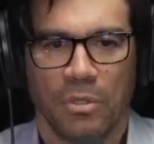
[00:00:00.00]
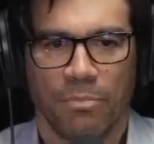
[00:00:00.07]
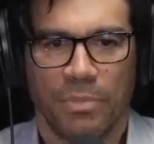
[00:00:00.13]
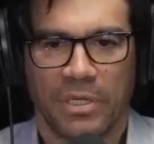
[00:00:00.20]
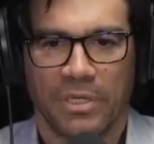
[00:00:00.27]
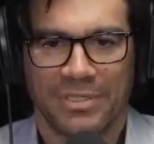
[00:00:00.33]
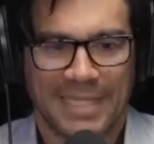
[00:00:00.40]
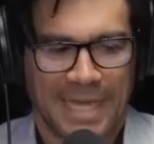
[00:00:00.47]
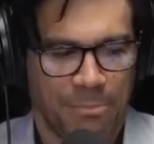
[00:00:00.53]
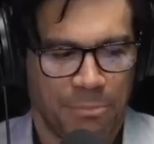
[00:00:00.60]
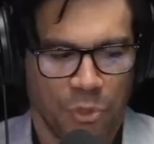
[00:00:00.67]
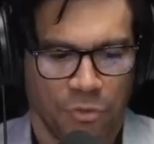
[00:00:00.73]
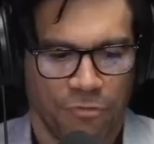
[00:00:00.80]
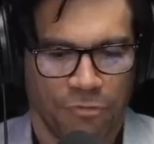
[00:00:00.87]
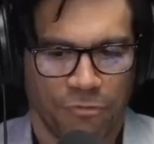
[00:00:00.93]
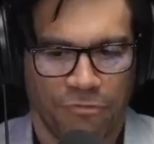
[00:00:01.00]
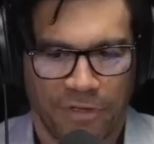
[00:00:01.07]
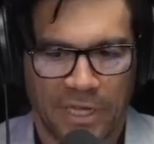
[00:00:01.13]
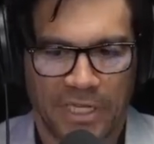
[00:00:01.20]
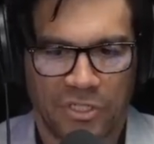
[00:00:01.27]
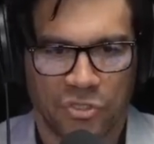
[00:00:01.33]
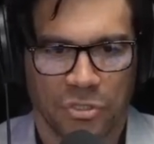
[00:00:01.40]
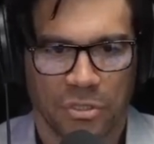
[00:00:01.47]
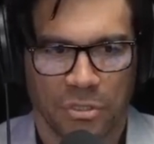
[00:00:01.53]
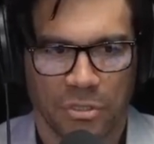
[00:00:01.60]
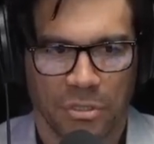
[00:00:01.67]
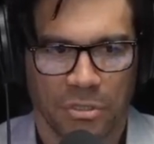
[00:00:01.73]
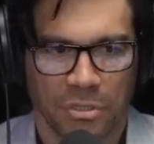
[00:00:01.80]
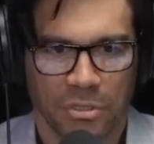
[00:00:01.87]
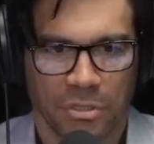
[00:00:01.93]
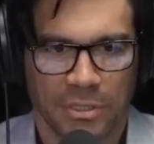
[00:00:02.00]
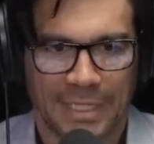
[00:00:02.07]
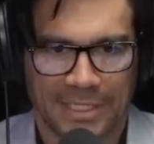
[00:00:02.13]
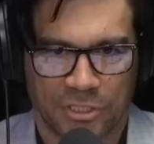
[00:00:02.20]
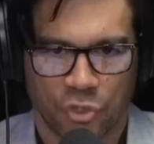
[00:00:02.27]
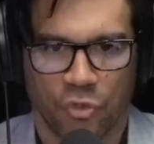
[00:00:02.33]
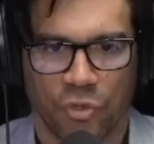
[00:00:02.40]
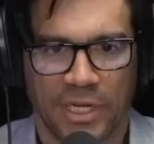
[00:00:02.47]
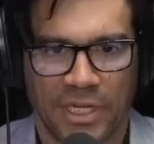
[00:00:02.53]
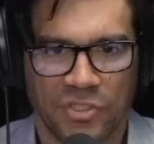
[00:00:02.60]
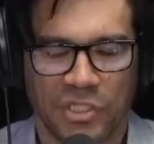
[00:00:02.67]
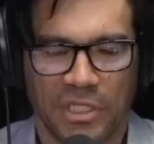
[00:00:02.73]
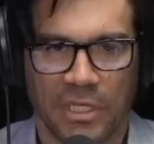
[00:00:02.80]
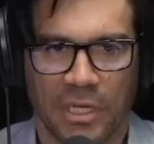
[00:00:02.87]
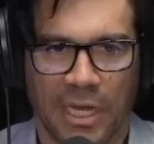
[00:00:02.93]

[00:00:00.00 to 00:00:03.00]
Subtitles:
Because that beautiful face, that's crazy.